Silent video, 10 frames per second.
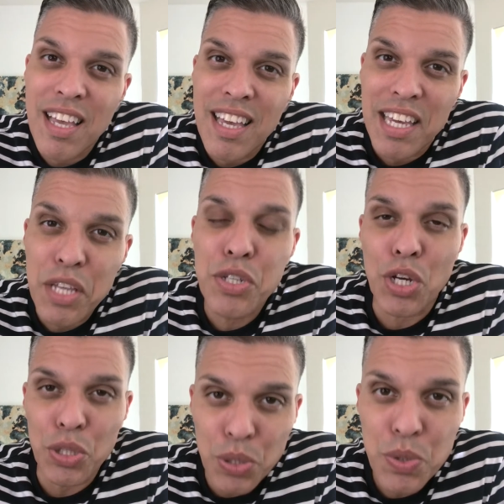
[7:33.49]
He took
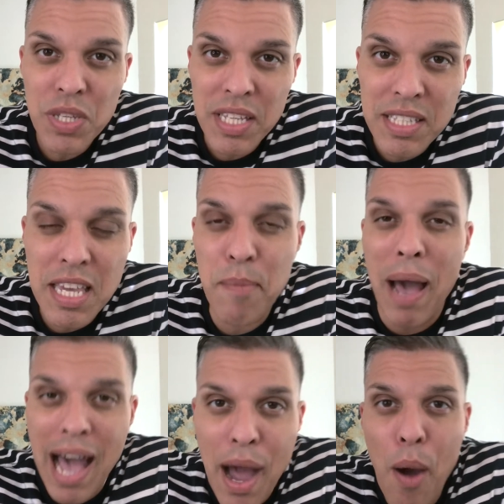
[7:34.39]
a losing team.
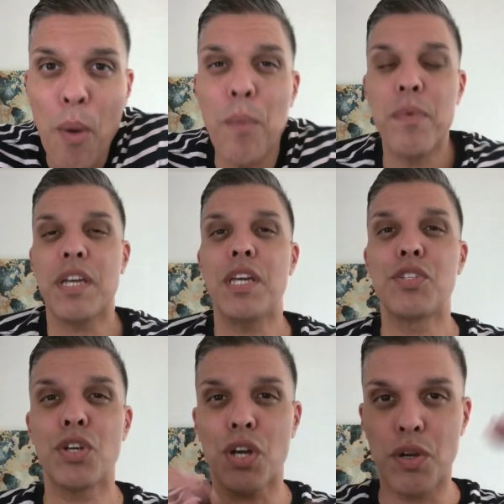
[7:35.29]
How? He
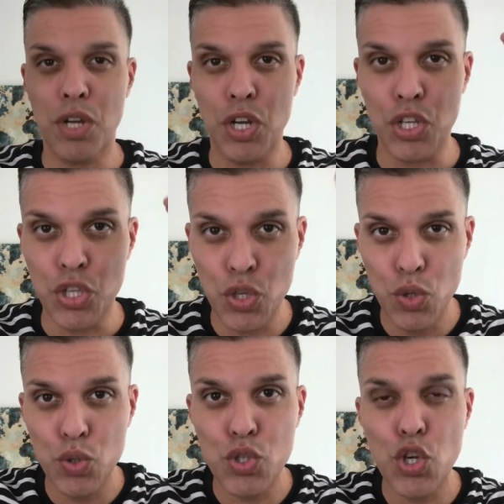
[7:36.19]
took a
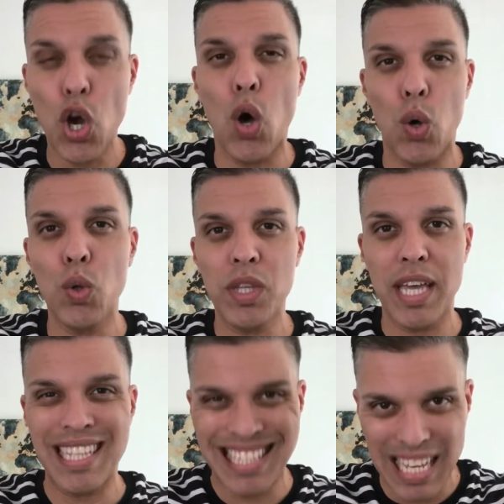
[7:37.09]
huge goal. He
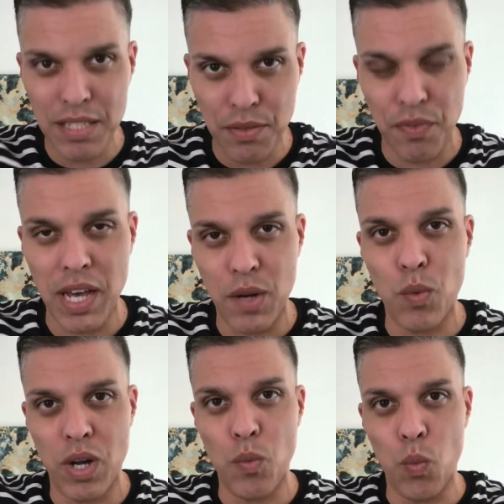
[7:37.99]
identified
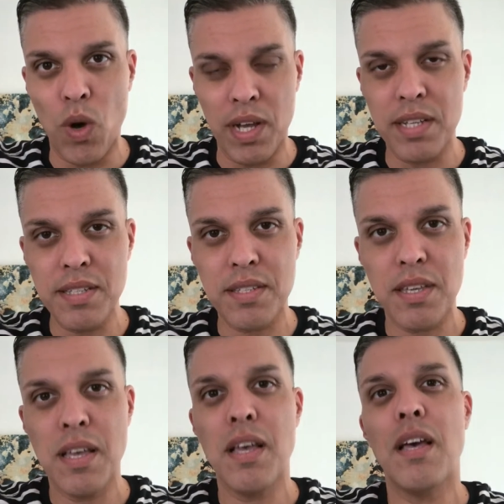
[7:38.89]
what it
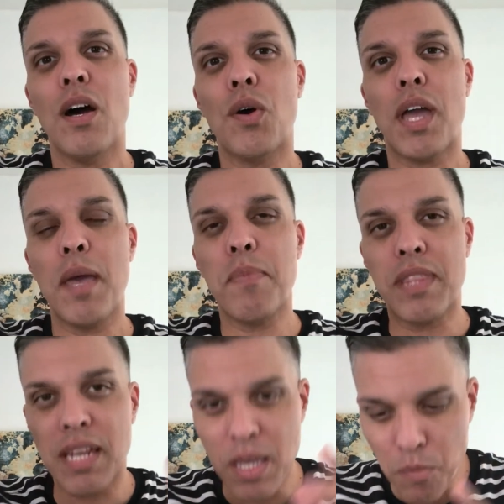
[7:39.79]
was, okay? But
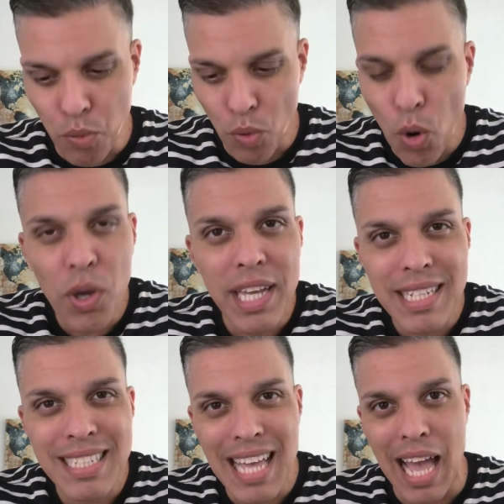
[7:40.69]
then he broke
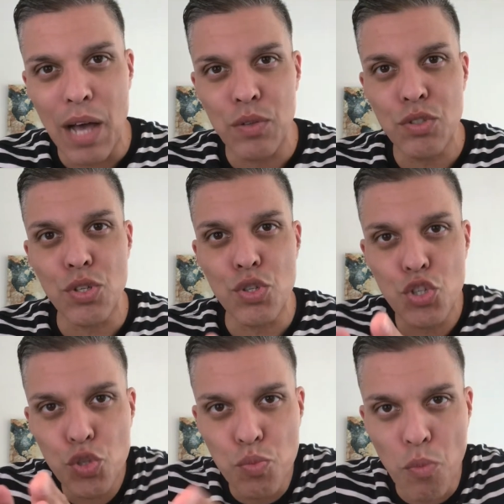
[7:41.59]
it down to
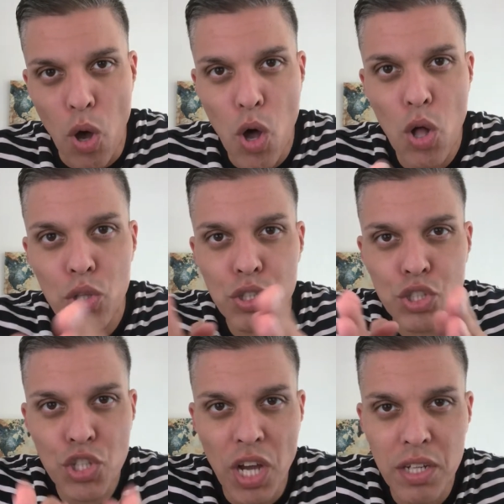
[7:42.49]
small
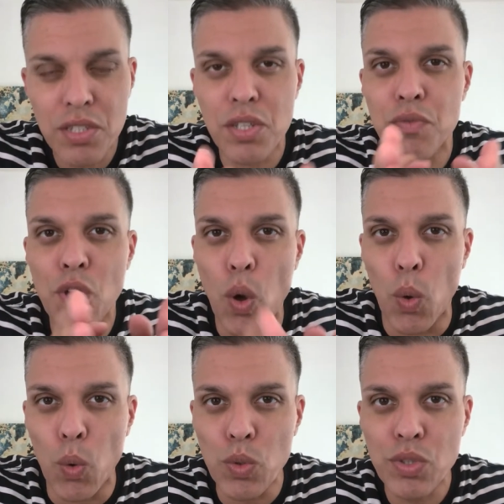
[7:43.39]
chunks of
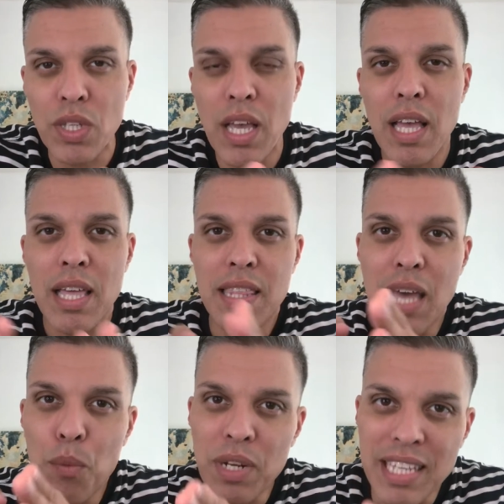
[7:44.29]
goals
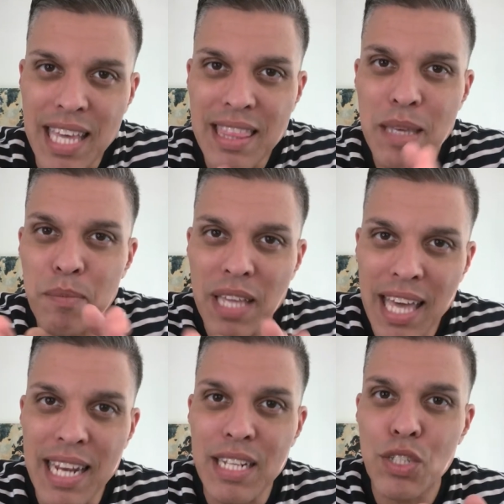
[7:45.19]
that would get them
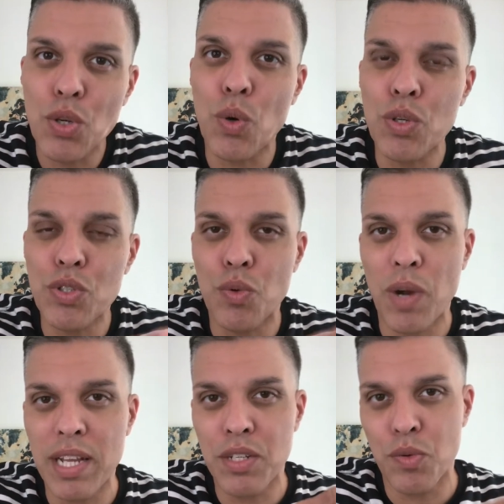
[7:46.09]
headed towards the
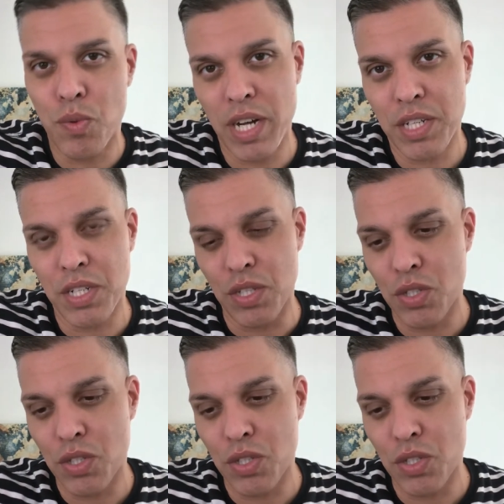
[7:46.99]
right direction.